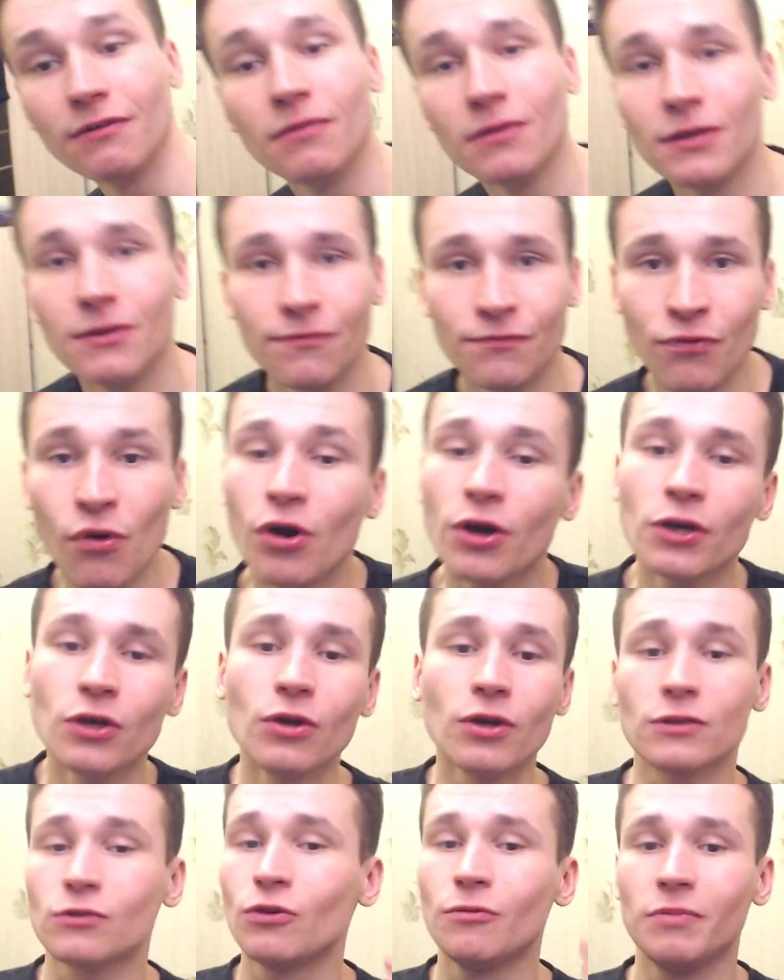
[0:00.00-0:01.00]
uh for you
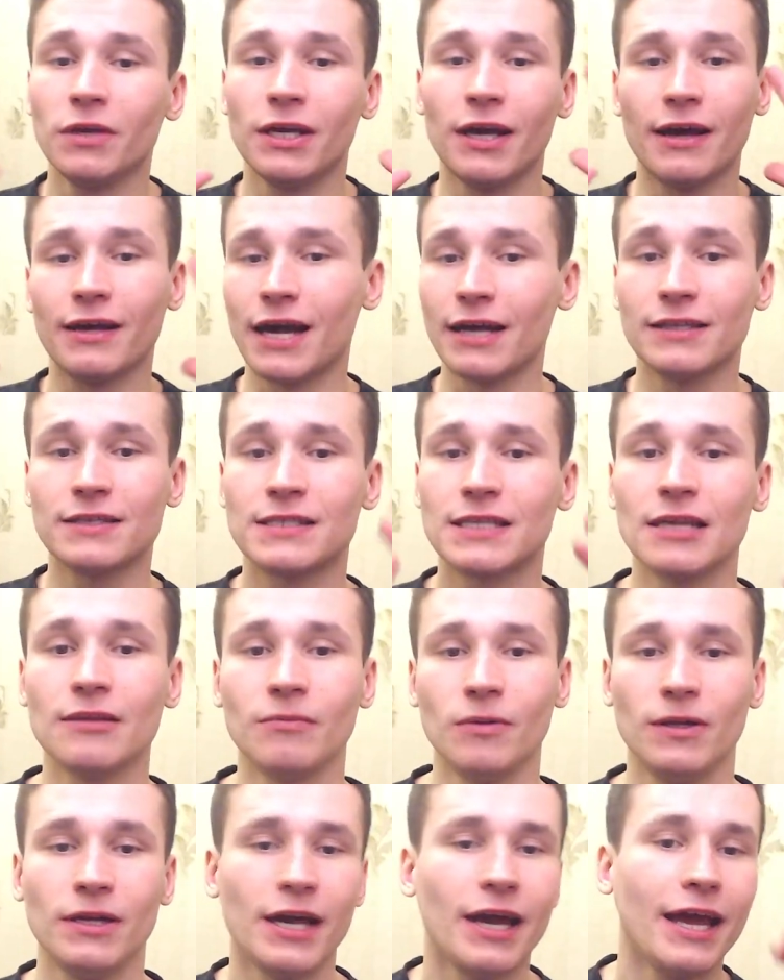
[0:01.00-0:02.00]
it will be
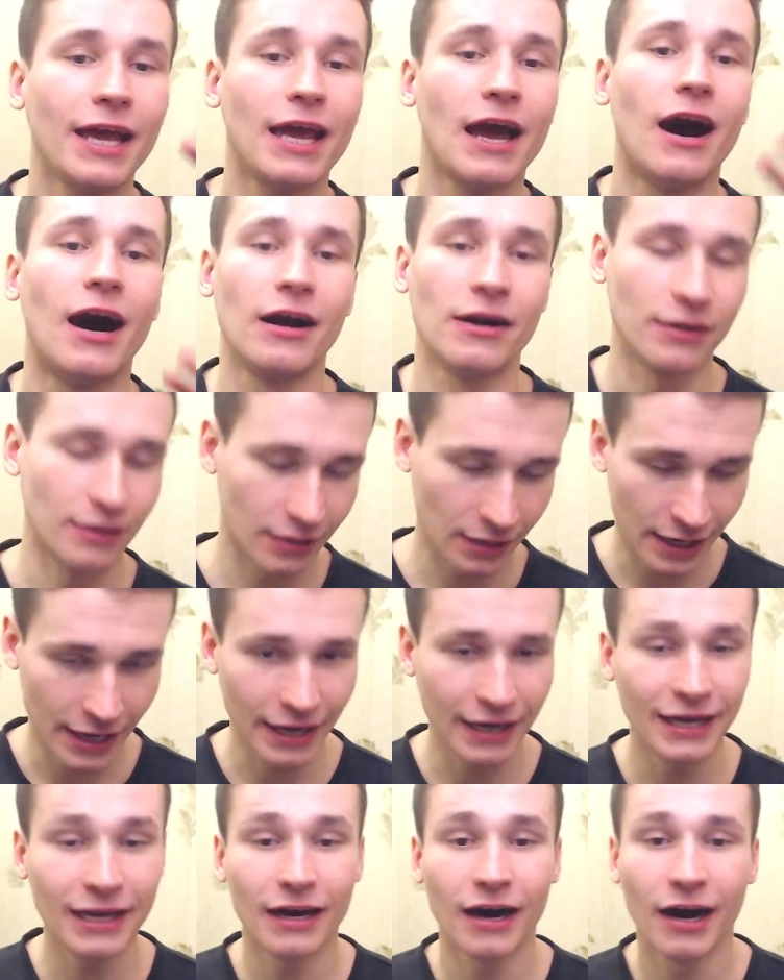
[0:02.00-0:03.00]
understandable ar
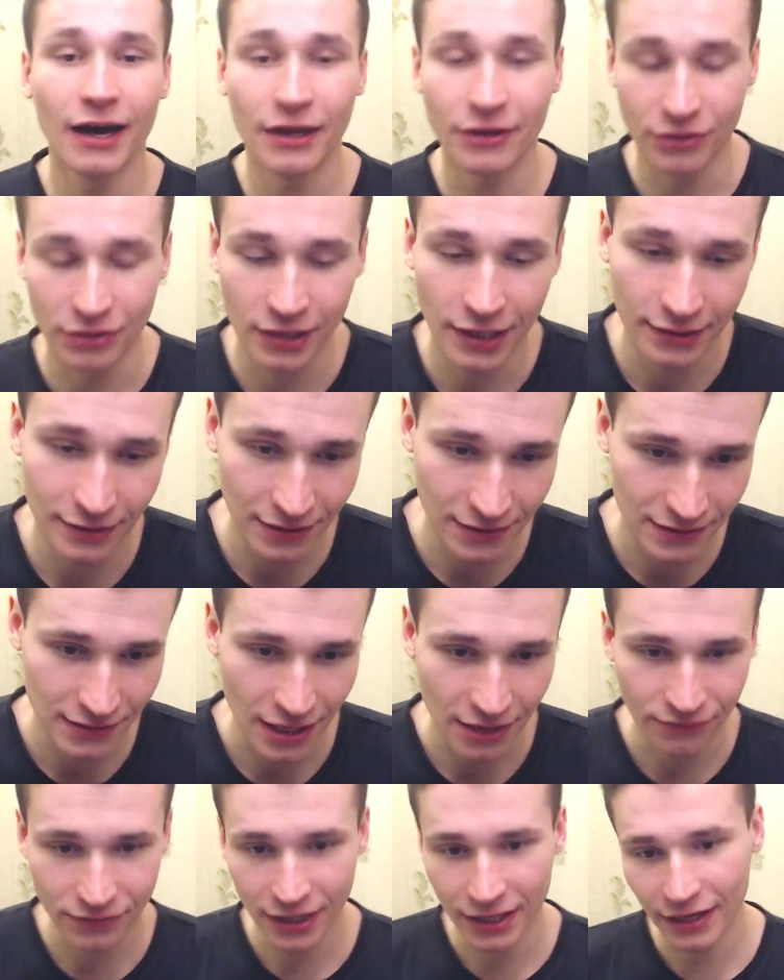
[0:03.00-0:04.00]
ai related
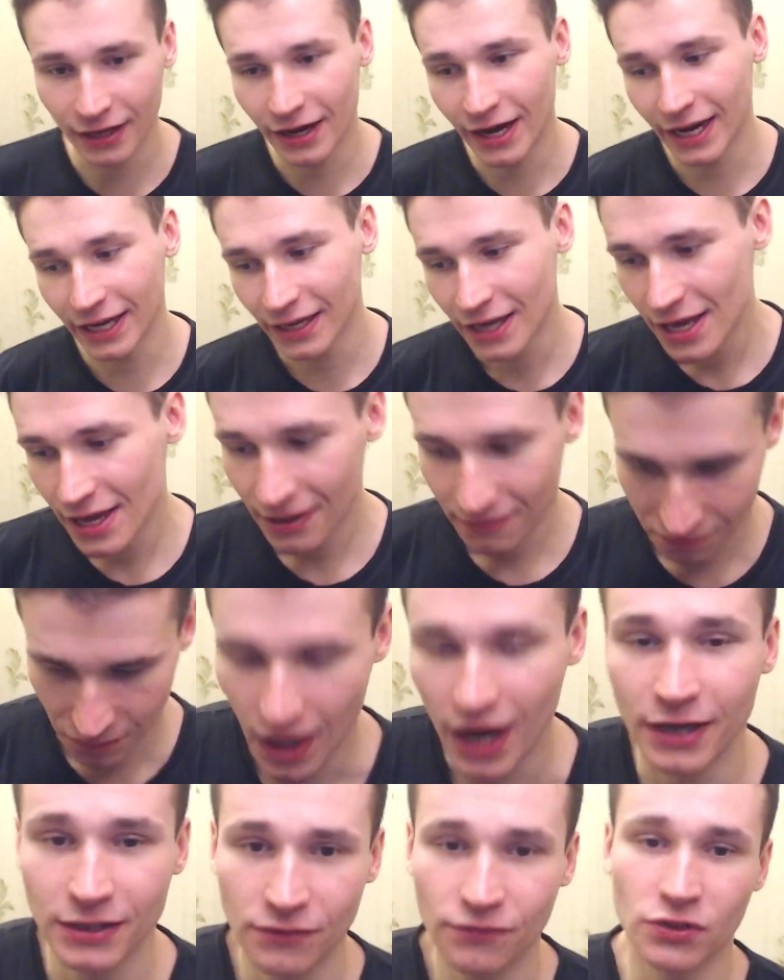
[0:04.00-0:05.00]
stuff ai
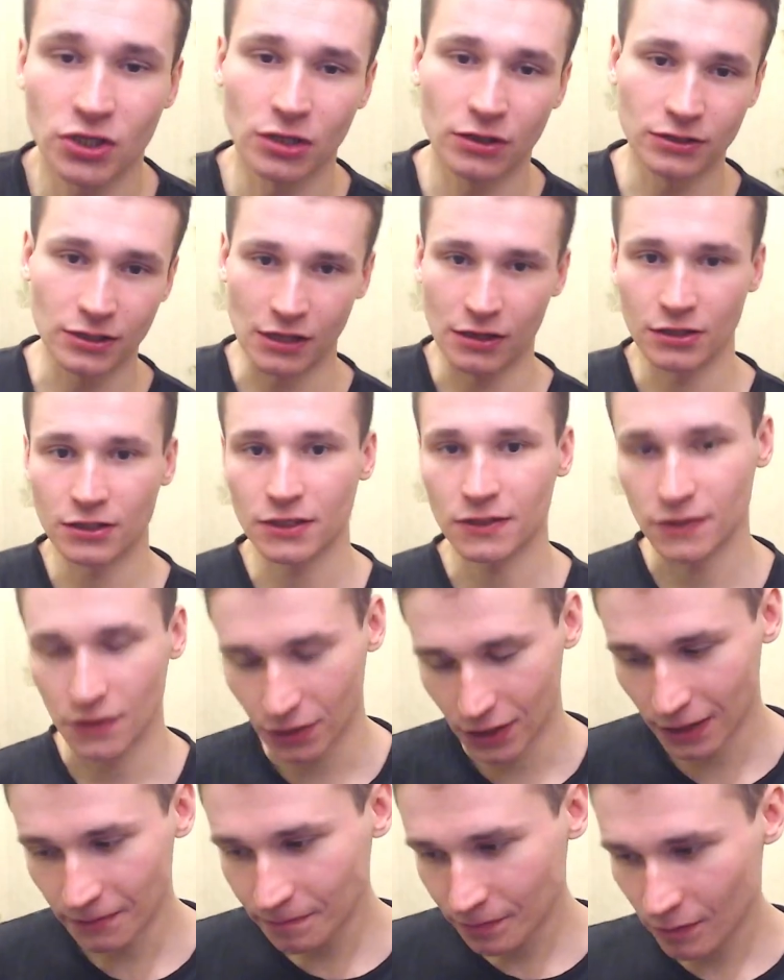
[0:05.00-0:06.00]
artificial intelligence
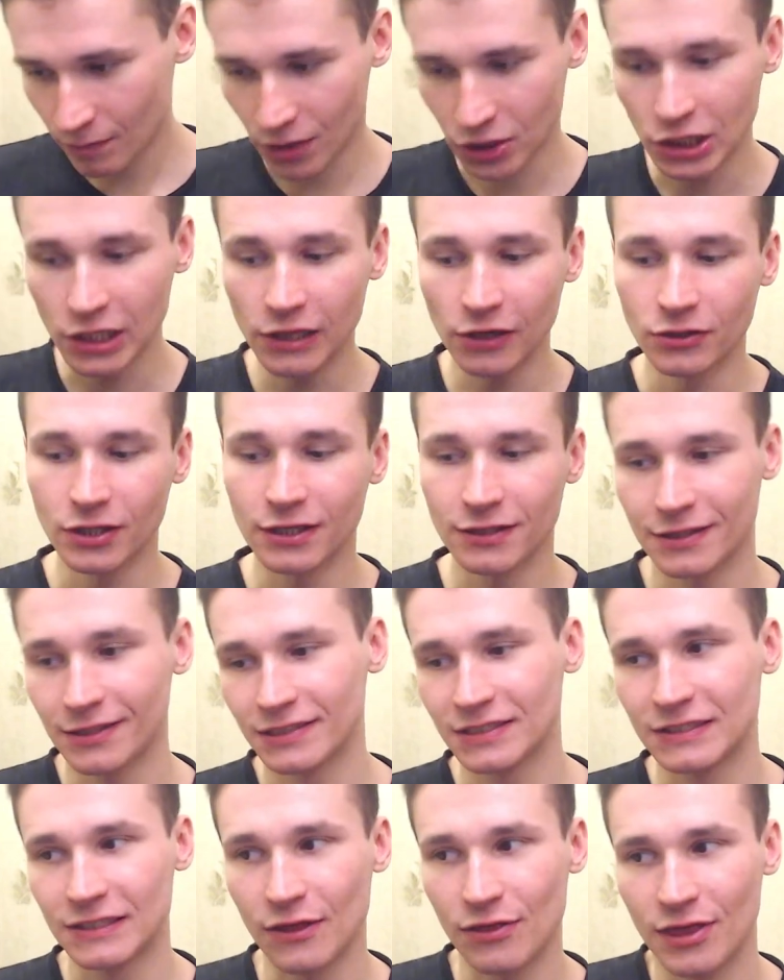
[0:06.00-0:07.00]
okay machine learning it
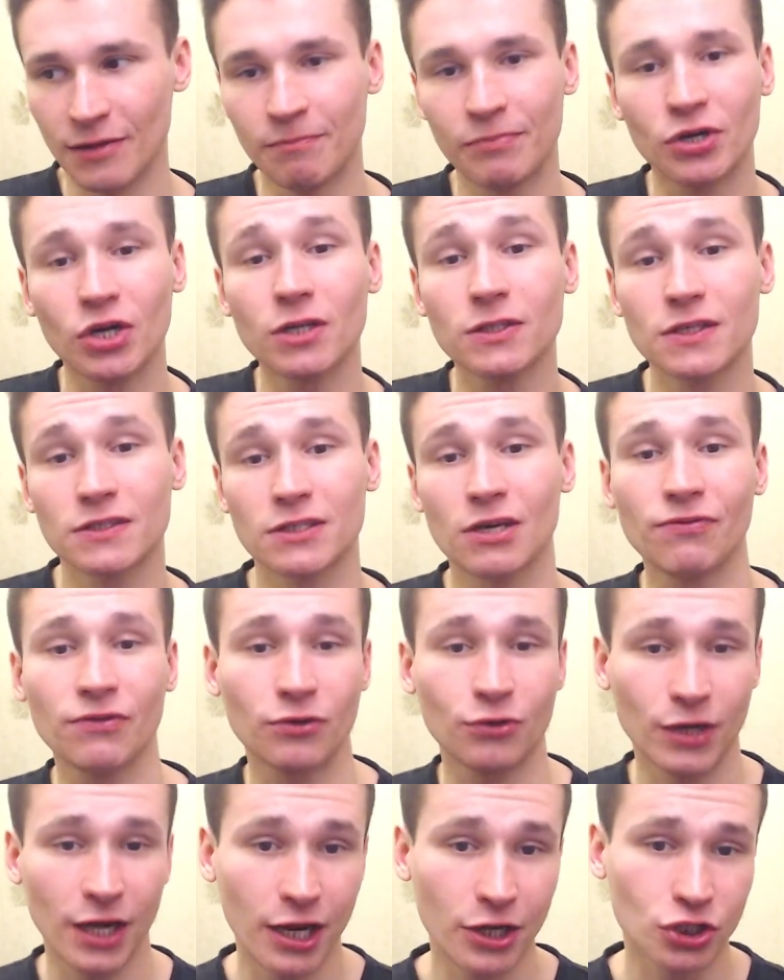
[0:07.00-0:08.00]
is uh, the process of
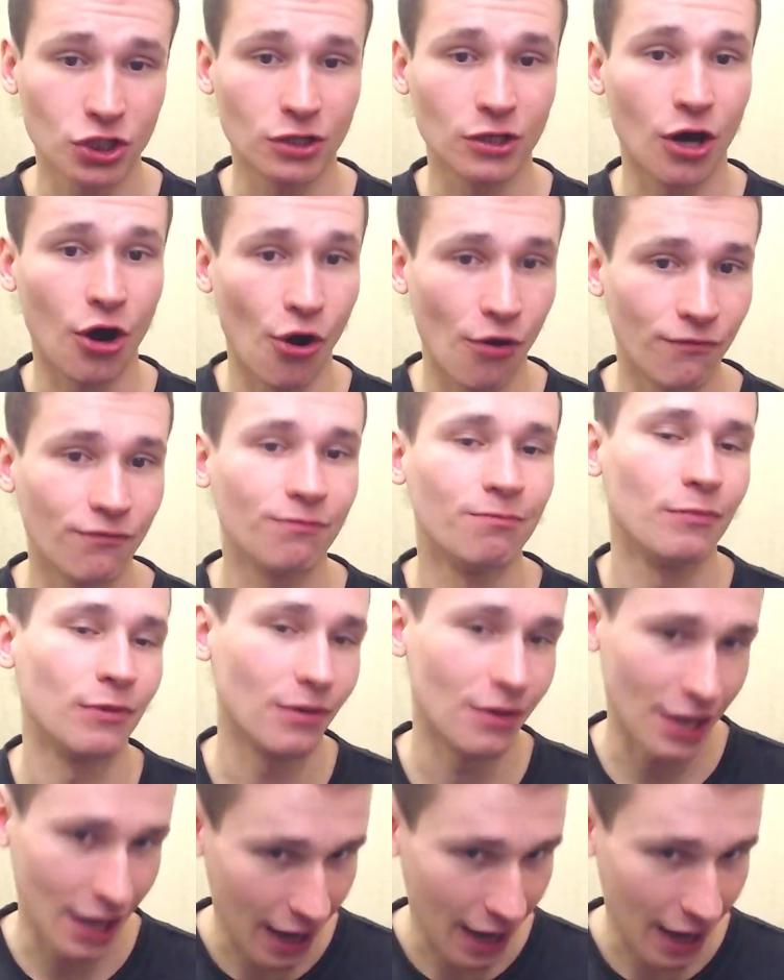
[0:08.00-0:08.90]
creation of uh,